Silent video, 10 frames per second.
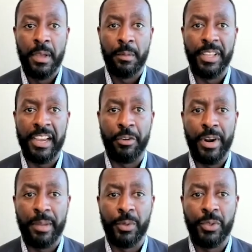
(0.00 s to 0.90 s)
But they
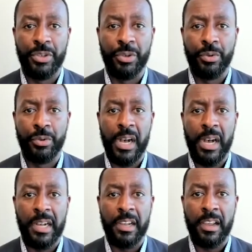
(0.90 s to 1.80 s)
were able
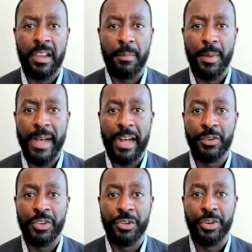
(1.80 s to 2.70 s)
to come
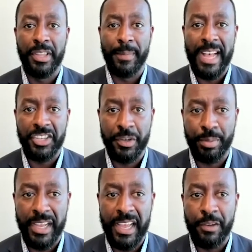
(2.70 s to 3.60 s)
about doing the master
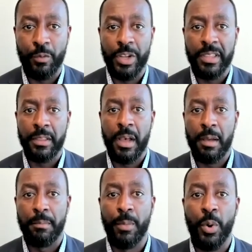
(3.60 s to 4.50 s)
plan with
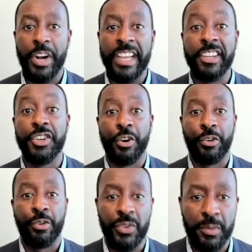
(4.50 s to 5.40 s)
more
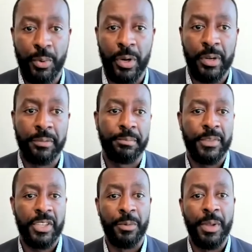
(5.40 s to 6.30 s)
internal support.
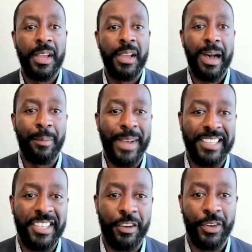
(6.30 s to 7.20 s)
So I'll
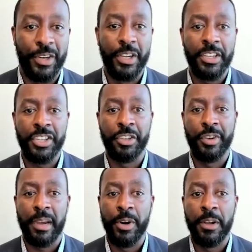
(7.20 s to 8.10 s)
pass it over to you,
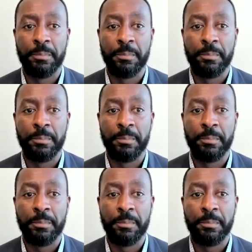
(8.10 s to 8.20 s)
Deborah.